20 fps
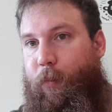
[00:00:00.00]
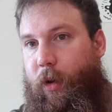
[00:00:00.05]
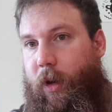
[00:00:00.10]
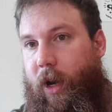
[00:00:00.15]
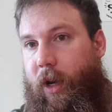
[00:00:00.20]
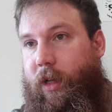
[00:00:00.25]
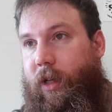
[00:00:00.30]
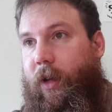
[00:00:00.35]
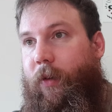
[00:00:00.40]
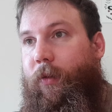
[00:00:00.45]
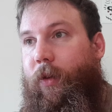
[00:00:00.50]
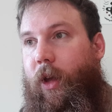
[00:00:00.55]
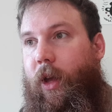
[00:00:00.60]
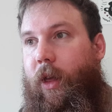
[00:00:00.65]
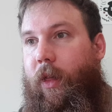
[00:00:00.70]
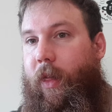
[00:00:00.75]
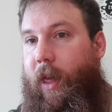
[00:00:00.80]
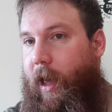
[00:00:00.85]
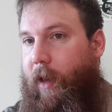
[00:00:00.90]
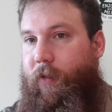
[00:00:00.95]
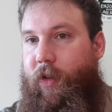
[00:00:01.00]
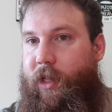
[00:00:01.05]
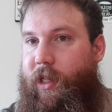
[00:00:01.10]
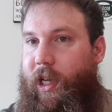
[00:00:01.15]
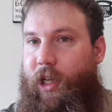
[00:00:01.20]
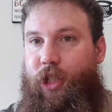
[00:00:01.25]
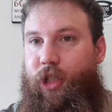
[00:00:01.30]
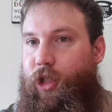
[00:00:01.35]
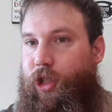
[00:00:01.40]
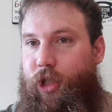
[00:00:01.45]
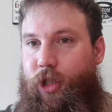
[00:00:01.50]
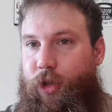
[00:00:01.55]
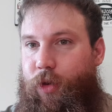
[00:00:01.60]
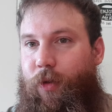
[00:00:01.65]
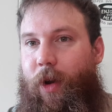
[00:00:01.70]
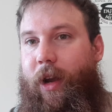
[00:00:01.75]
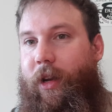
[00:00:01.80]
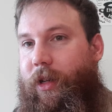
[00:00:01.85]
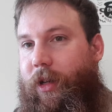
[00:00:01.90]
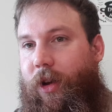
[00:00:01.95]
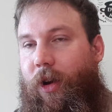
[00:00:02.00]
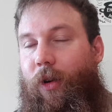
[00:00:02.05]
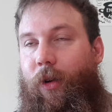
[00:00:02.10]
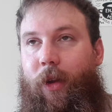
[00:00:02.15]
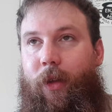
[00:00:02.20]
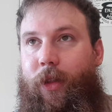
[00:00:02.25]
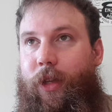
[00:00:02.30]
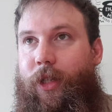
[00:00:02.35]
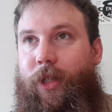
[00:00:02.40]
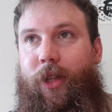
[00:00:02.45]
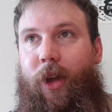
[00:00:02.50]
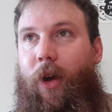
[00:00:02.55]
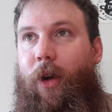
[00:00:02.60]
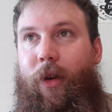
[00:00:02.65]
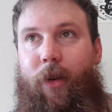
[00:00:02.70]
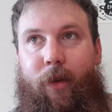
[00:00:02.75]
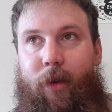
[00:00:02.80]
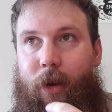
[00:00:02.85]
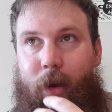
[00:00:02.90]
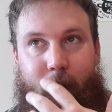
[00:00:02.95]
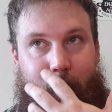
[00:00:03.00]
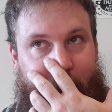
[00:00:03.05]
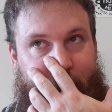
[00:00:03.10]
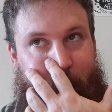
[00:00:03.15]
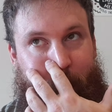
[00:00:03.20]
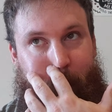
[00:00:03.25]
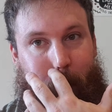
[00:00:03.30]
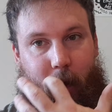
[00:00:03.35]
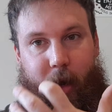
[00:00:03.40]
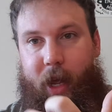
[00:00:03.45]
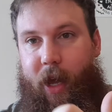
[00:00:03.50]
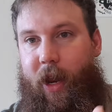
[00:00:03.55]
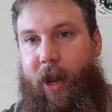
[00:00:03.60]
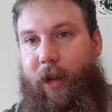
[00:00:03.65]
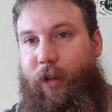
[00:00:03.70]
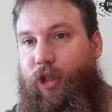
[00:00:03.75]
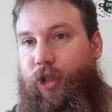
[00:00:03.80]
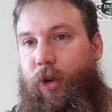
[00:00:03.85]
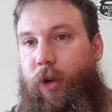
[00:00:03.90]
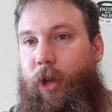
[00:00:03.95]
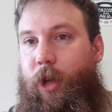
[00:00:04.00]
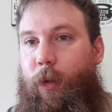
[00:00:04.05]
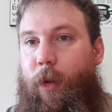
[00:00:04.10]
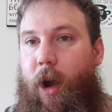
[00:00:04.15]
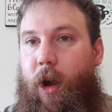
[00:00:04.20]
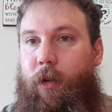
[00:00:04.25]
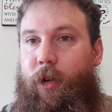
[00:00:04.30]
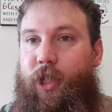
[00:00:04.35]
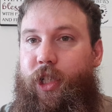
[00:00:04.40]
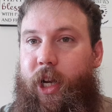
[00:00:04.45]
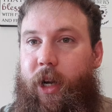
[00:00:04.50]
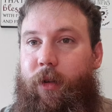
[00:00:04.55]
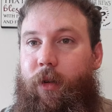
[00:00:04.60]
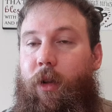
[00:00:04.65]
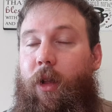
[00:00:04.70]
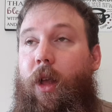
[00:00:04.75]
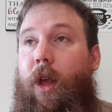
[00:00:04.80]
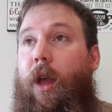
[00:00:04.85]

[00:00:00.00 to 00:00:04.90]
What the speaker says: productive. The heavy session is just great to conquer the stone, you know, find out how strong you are in general.